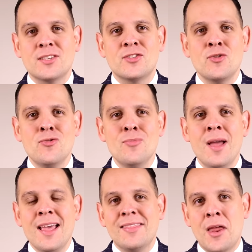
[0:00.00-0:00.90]

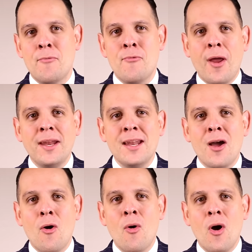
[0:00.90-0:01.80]
assume that right
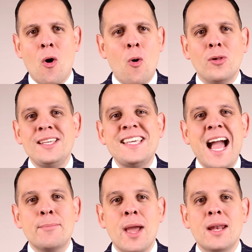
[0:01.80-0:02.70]
now all
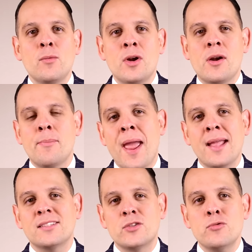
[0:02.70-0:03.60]
young men wear their
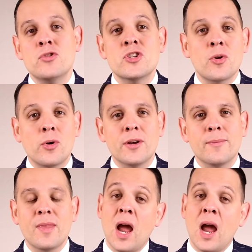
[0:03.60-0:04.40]
pants too short.